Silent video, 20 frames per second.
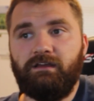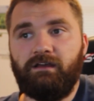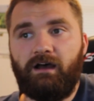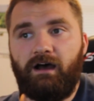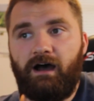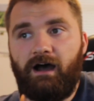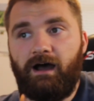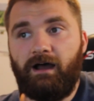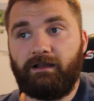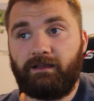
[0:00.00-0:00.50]

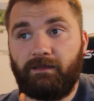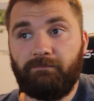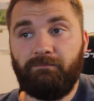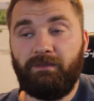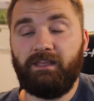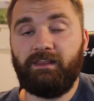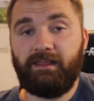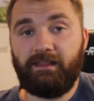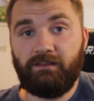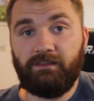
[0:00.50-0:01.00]
uh, can
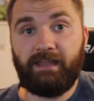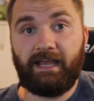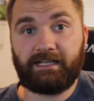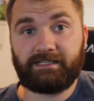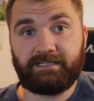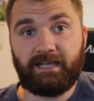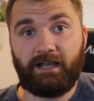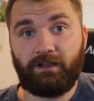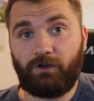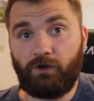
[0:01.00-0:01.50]
be the
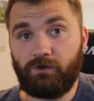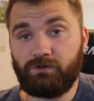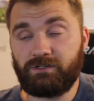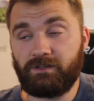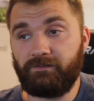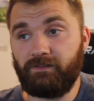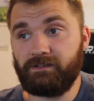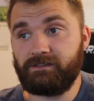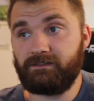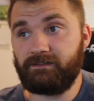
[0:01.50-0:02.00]
next head coach
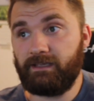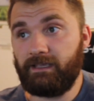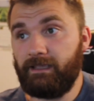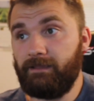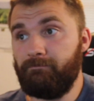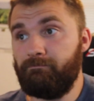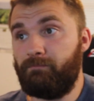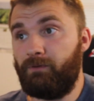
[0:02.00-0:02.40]
of this team.